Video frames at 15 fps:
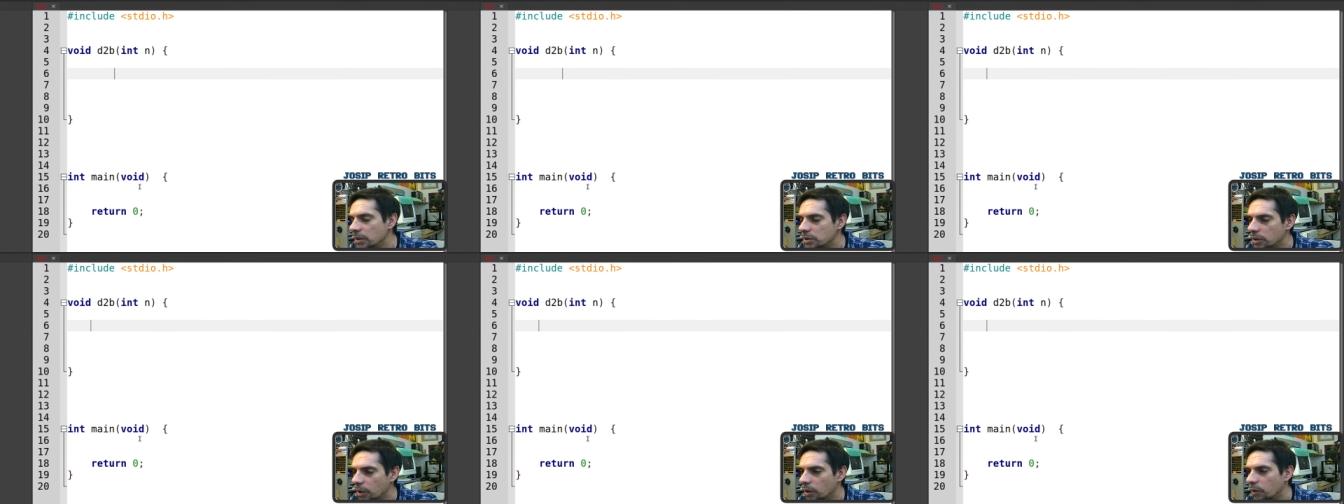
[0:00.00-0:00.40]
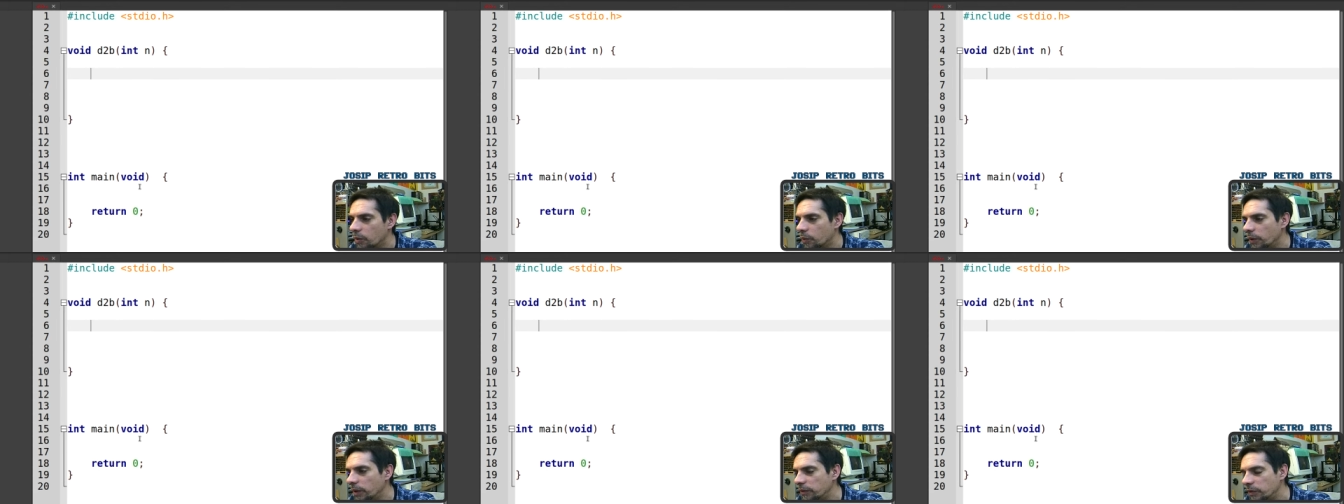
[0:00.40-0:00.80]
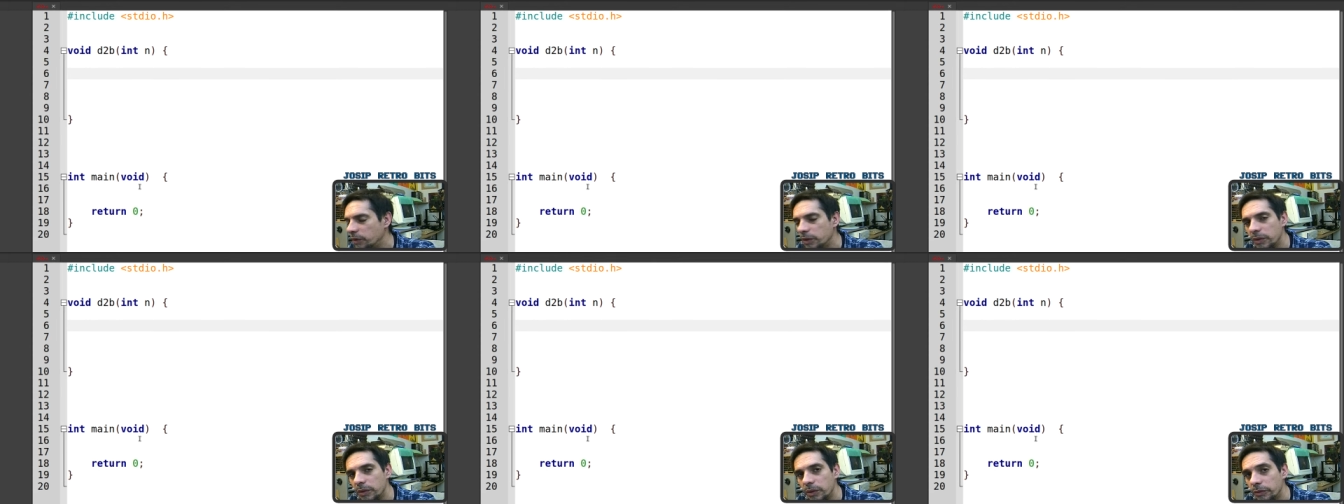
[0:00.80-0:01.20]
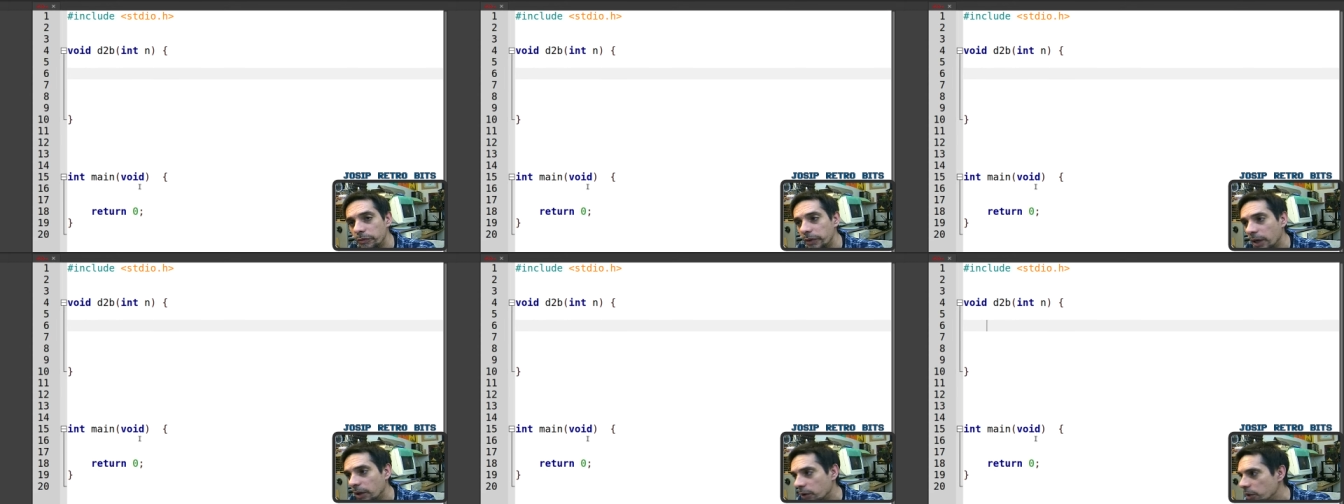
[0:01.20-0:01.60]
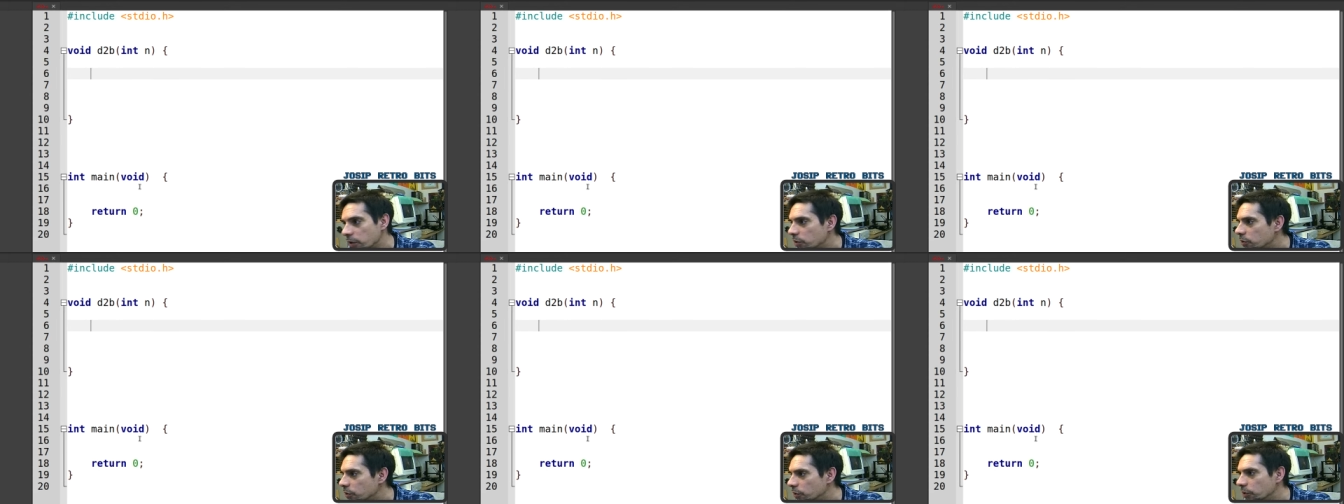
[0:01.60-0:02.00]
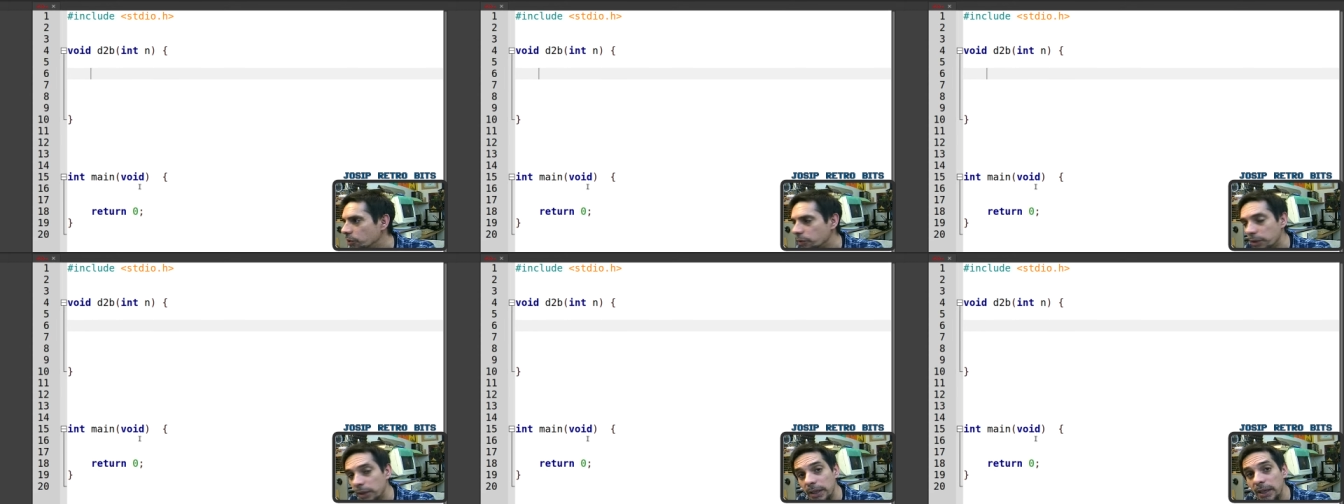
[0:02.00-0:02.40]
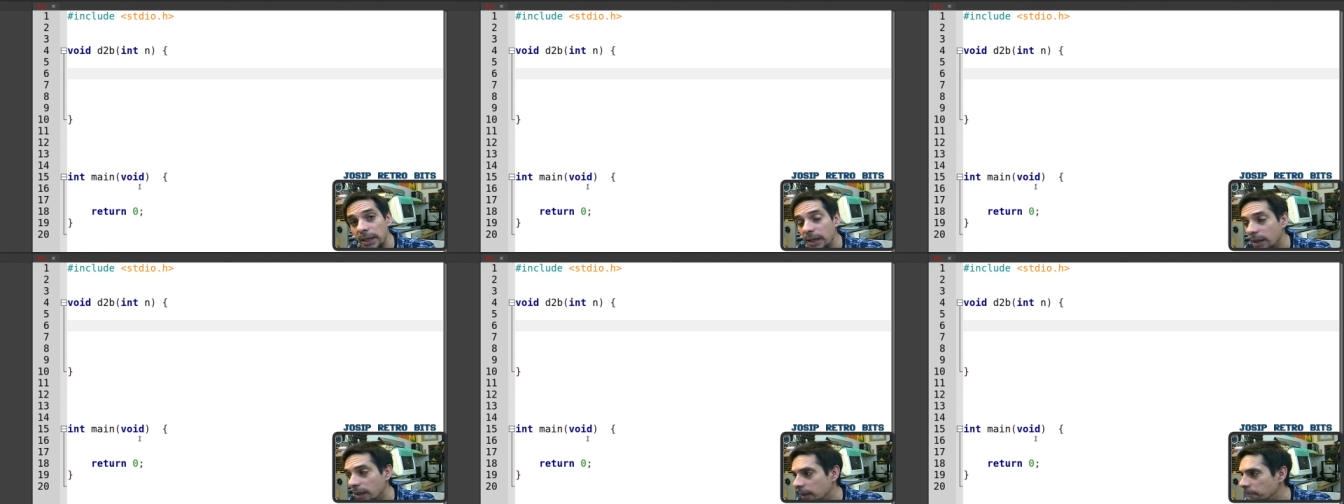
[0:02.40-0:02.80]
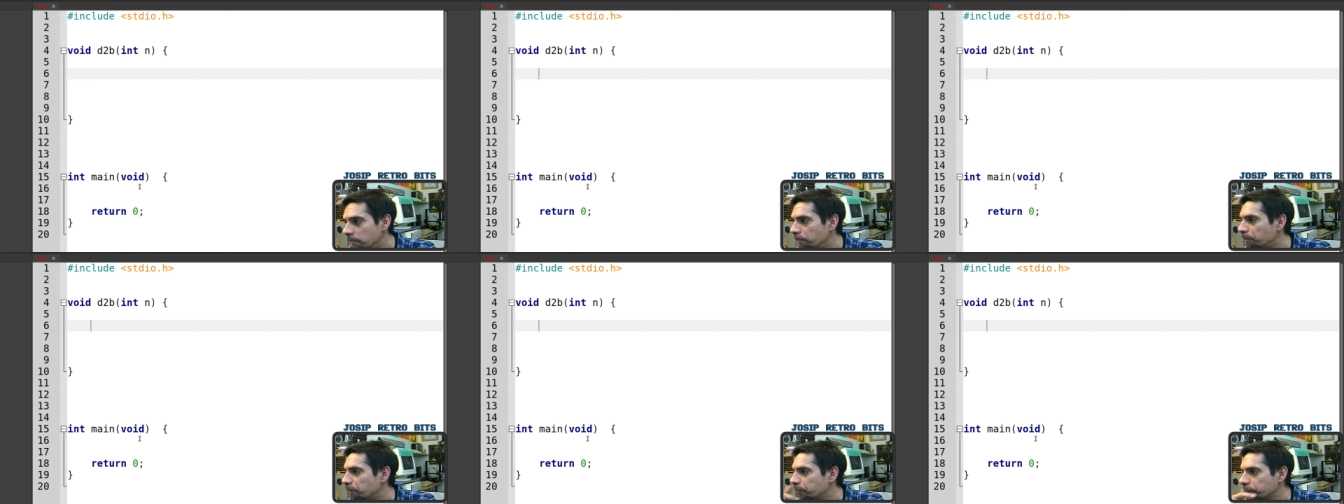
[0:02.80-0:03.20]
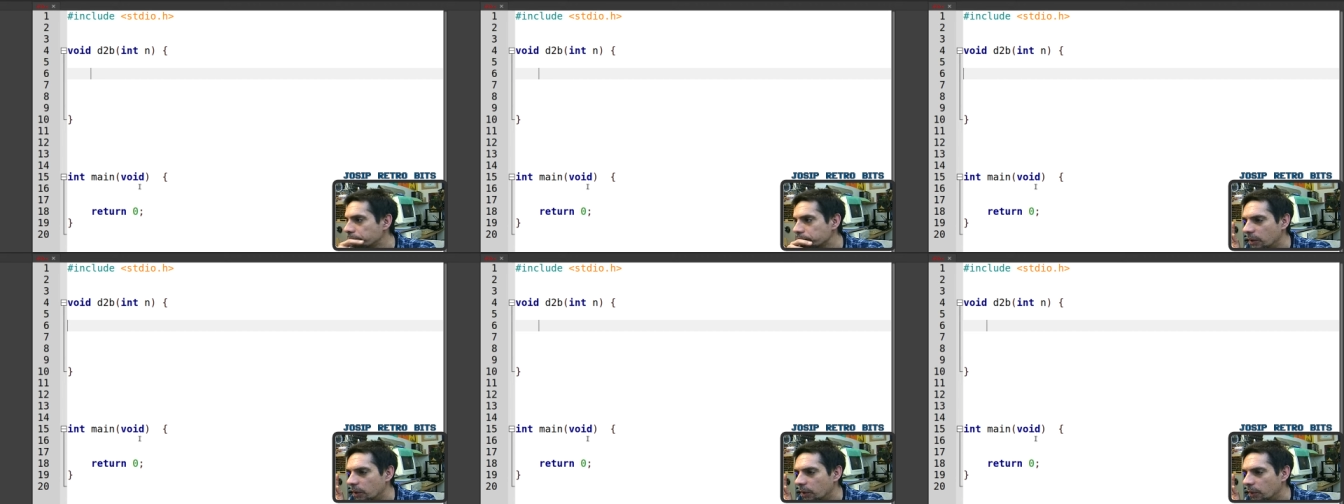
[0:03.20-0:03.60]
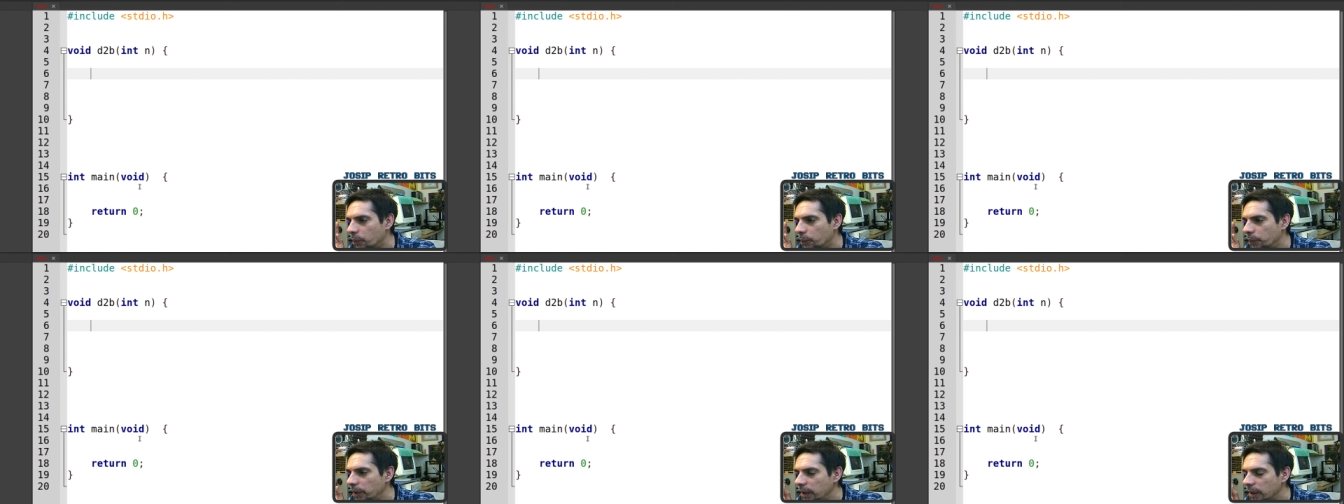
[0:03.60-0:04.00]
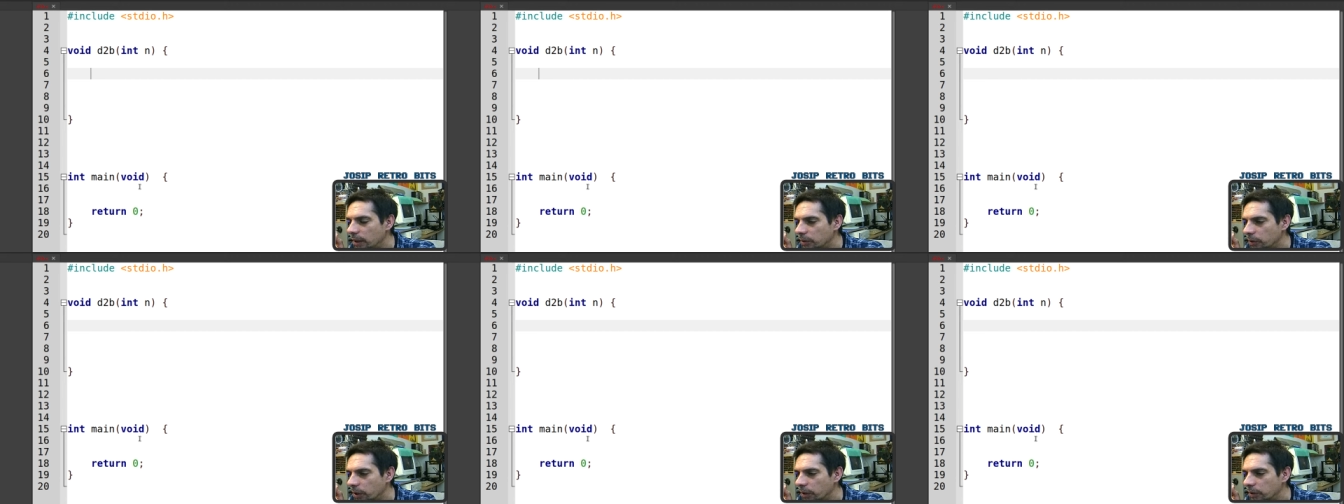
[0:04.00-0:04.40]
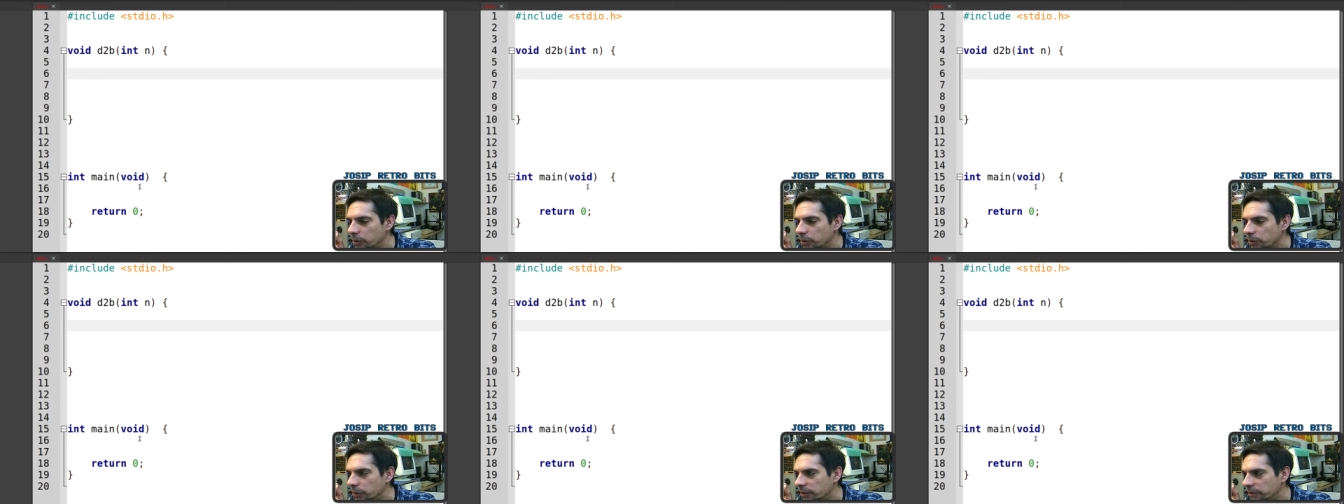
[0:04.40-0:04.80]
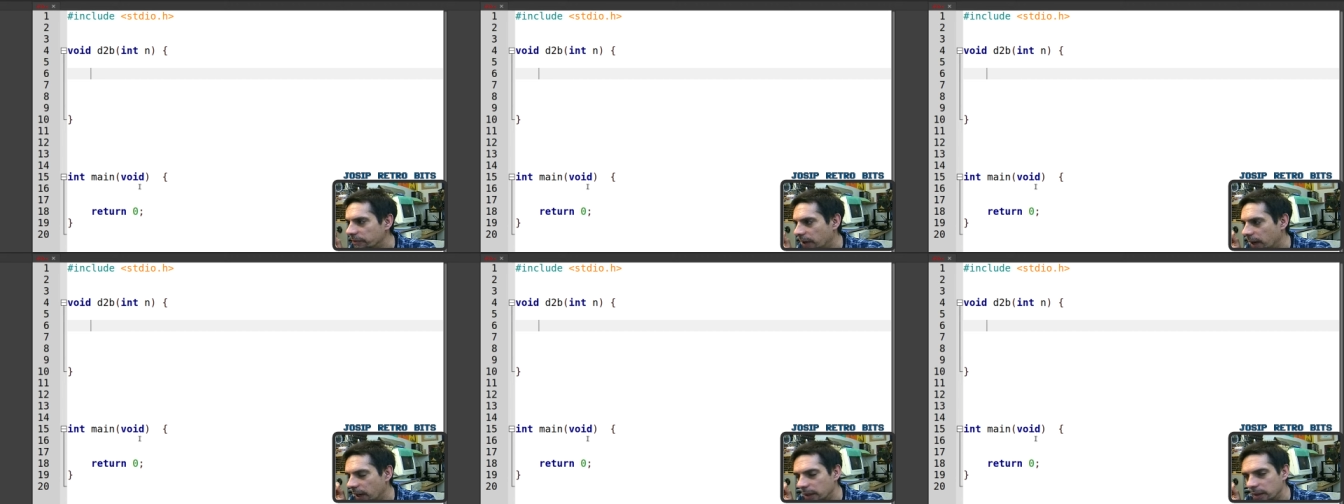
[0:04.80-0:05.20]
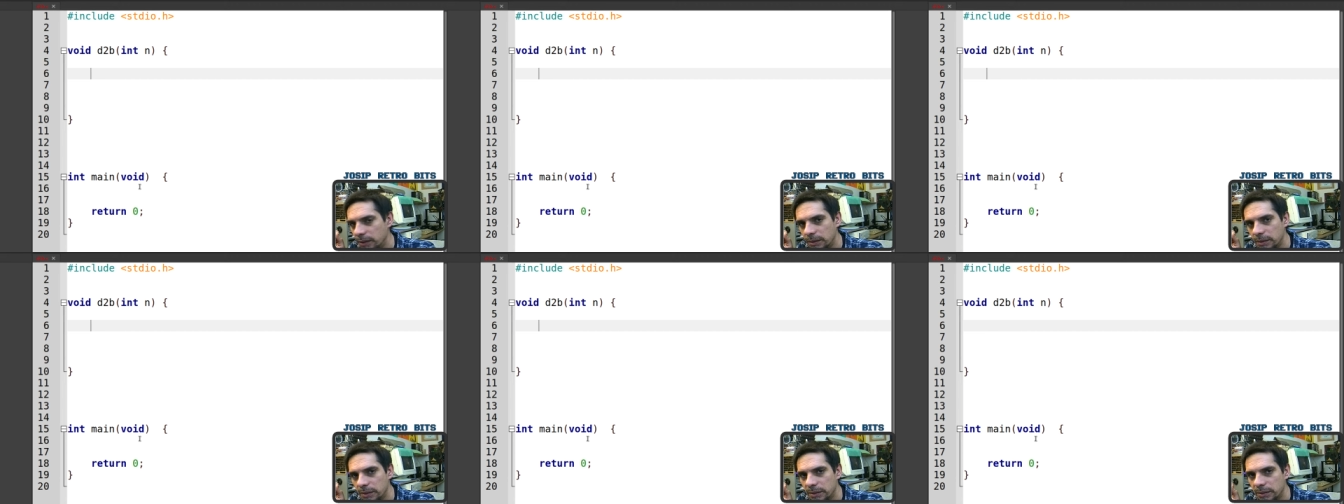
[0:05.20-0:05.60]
So what we are going to do here, we are going to define